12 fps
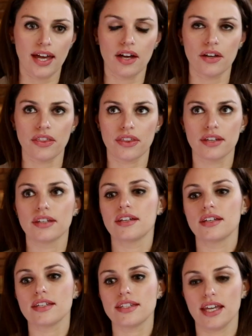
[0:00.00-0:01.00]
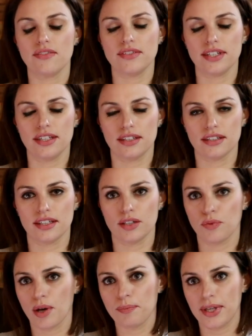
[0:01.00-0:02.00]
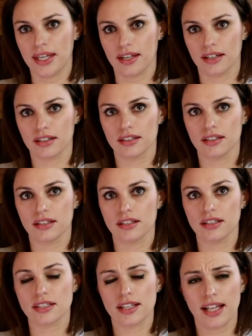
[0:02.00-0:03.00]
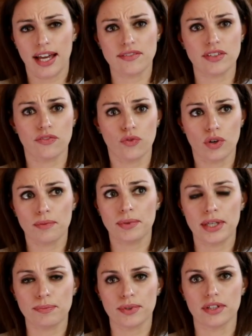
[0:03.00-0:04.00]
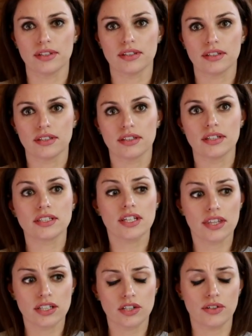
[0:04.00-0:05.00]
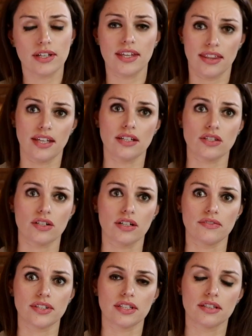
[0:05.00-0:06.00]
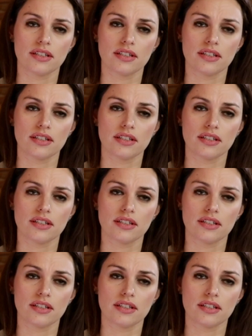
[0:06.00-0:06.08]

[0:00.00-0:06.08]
health, safety, and well-being to the lives of four people to the degree that they deserved?